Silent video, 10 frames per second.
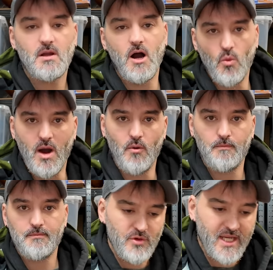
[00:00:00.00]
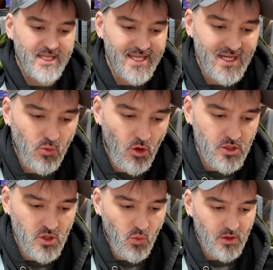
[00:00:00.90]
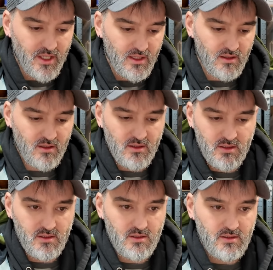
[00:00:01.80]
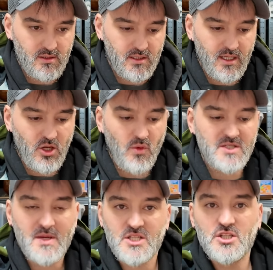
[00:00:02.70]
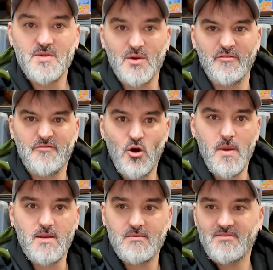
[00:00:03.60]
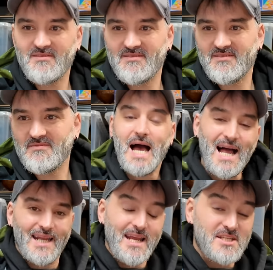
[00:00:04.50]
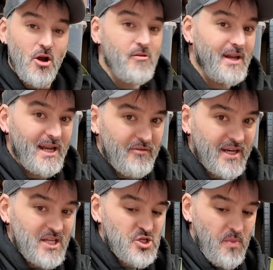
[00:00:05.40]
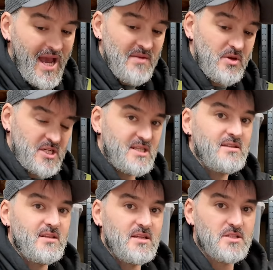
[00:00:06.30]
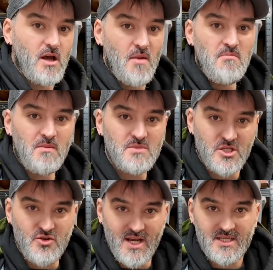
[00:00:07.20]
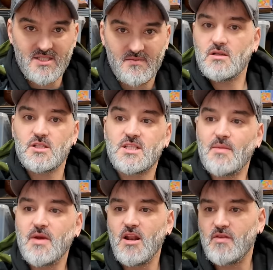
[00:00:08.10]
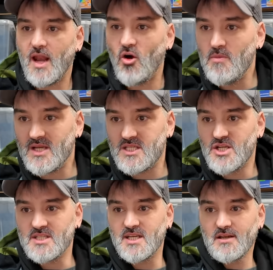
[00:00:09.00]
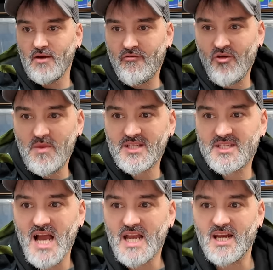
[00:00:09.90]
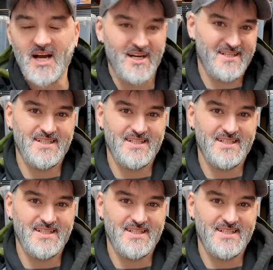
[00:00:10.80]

Oh well. Ricky D, what are you wanting? He always messages me when I'm filming. Ali is currently living in Japan, but she's sending this to her mum's address. She sent me a lovely little message and said, love from Osaka.